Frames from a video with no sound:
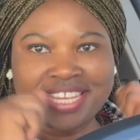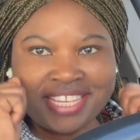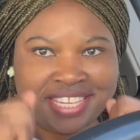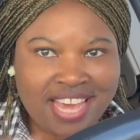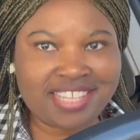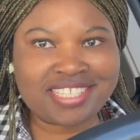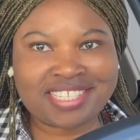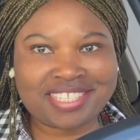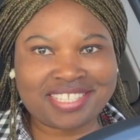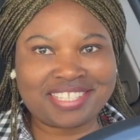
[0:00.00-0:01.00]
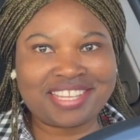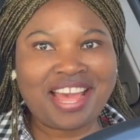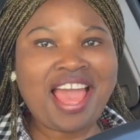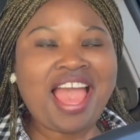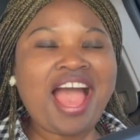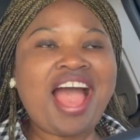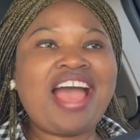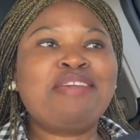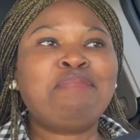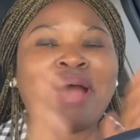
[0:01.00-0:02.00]
Yes!
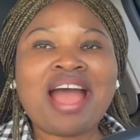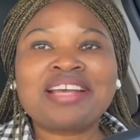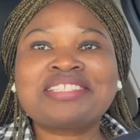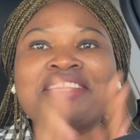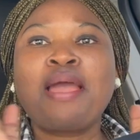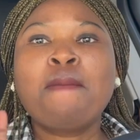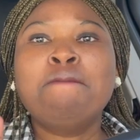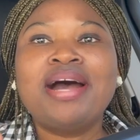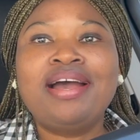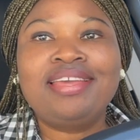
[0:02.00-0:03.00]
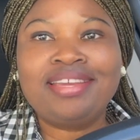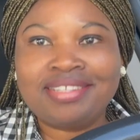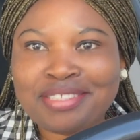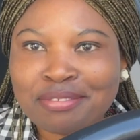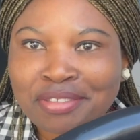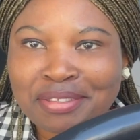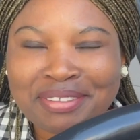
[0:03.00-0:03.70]
I passed my interview.